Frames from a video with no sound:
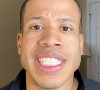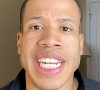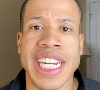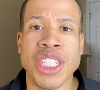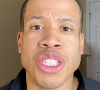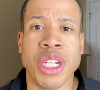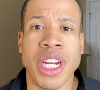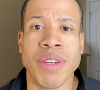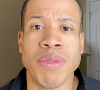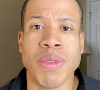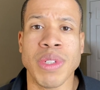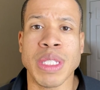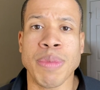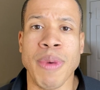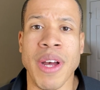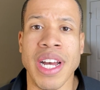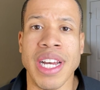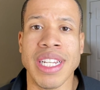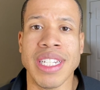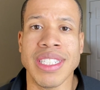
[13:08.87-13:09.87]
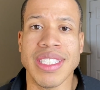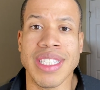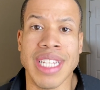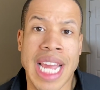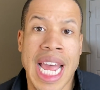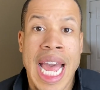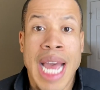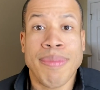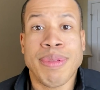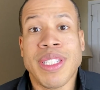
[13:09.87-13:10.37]
Tayshia responds,
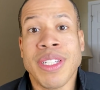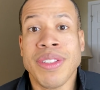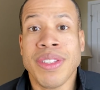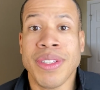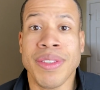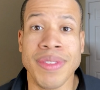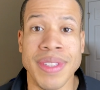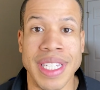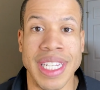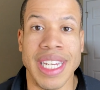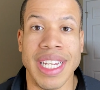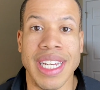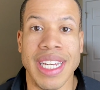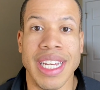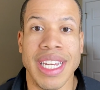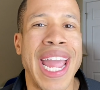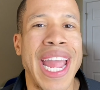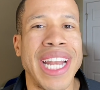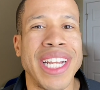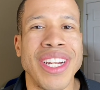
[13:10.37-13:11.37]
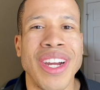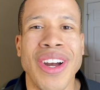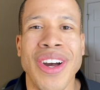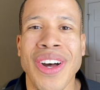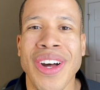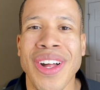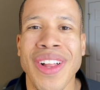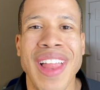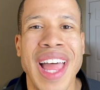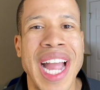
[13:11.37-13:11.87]
"Absolutely." And
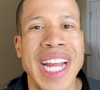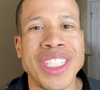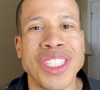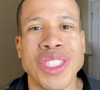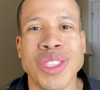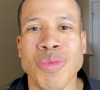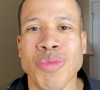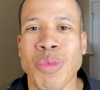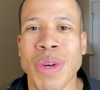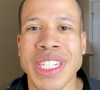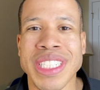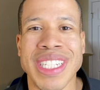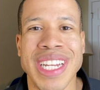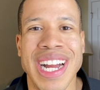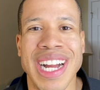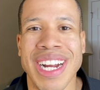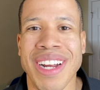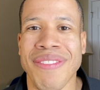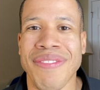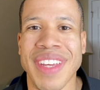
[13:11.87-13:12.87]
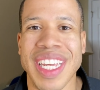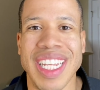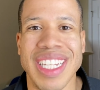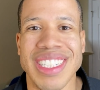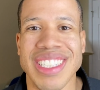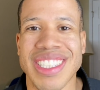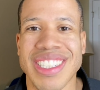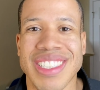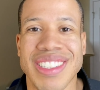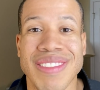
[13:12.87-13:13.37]
y'all, I just was not
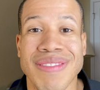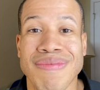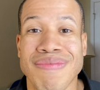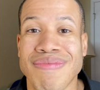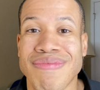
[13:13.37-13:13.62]
convinced.